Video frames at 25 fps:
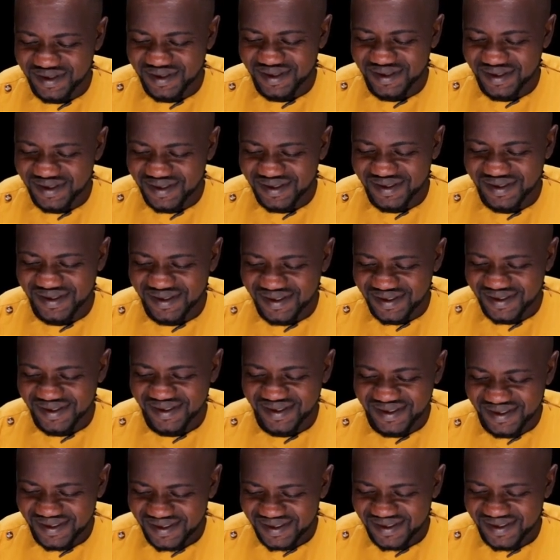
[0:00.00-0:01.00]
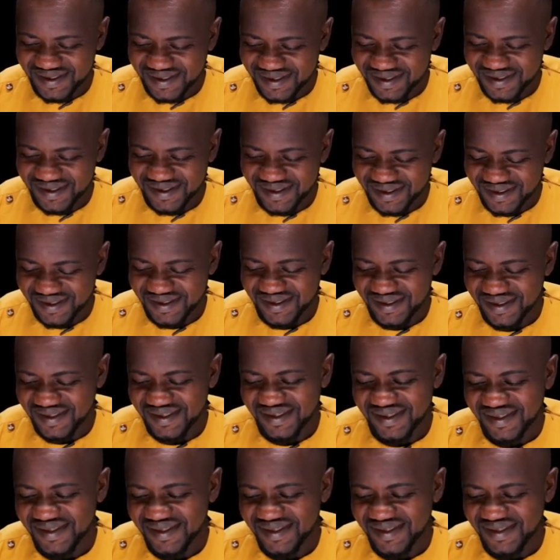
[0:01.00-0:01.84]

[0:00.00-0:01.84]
(no one is talking)